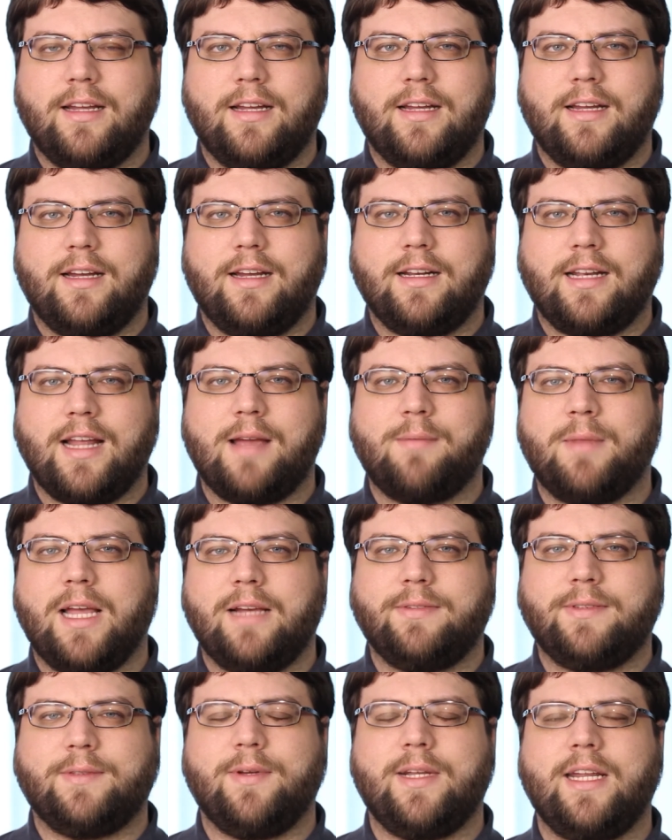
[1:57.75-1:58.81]

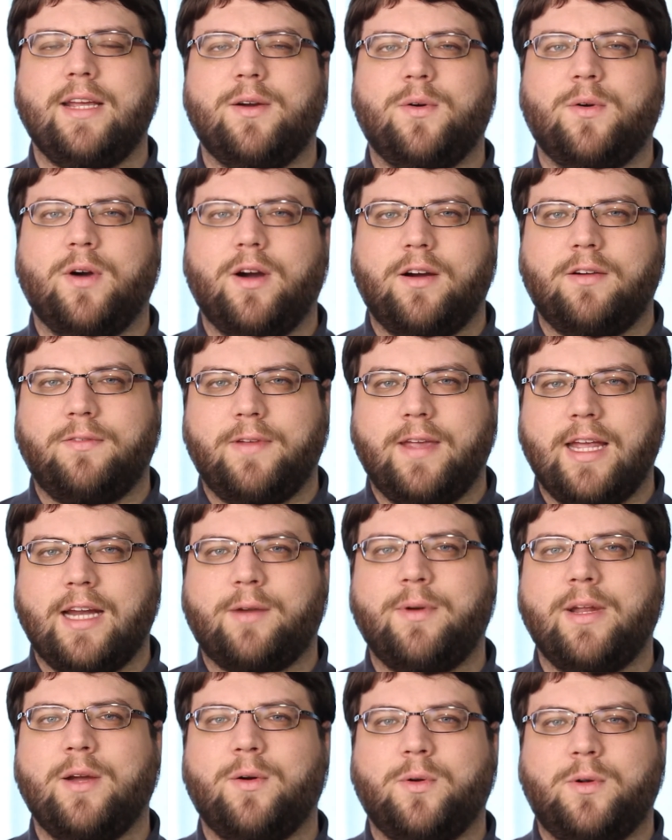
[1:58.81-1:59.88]
time-lapse video of
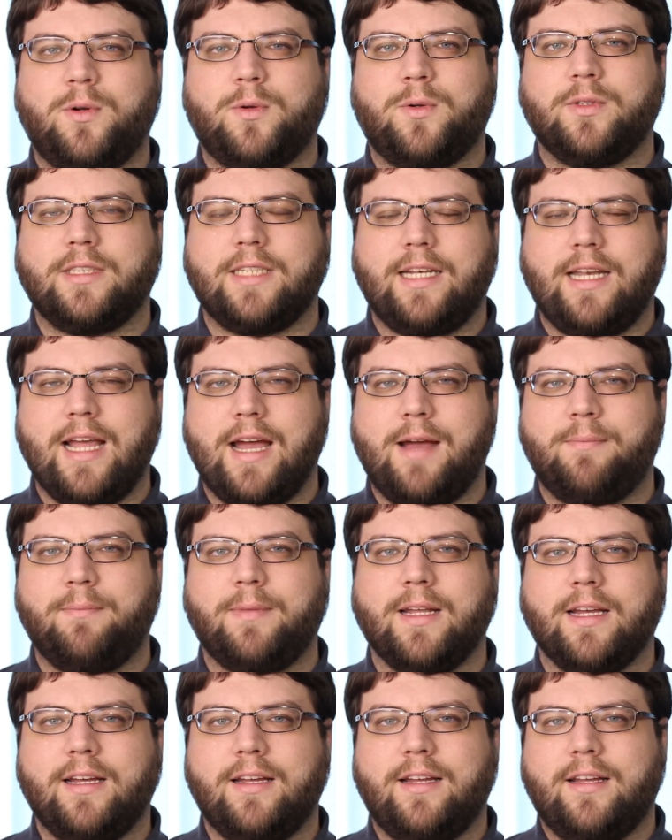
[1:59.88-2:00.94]
Kerry O'Toole's
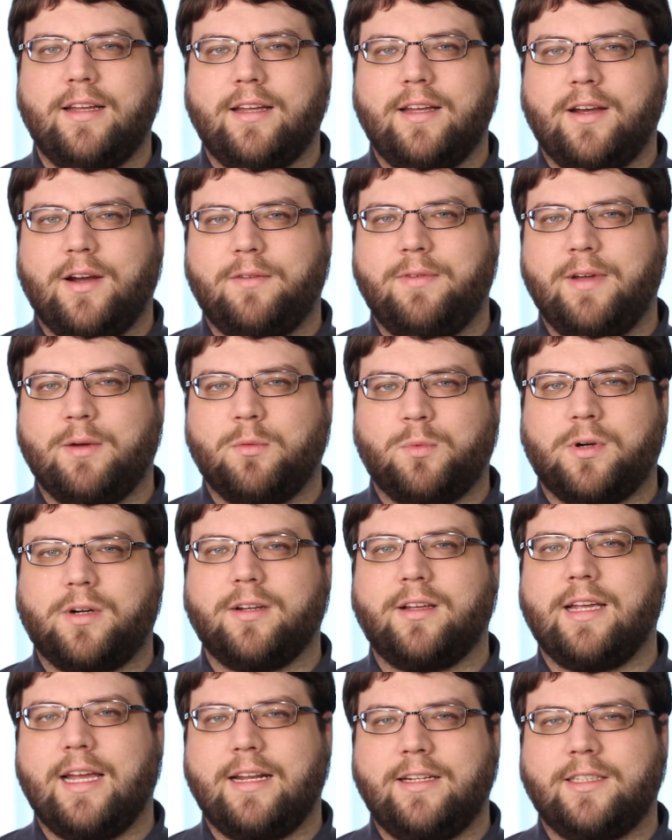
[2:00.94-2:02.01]
attempt of a
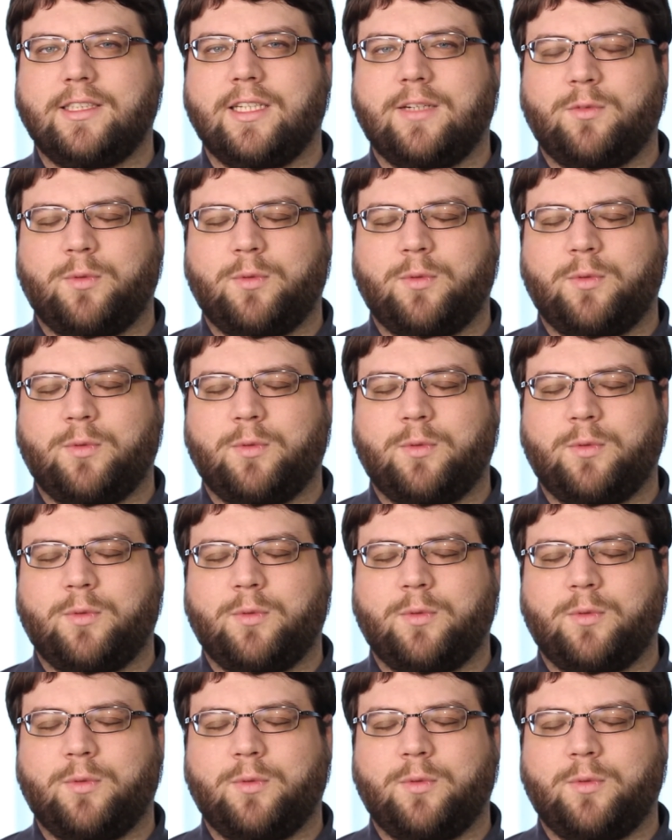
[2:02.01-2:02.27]
World Guinness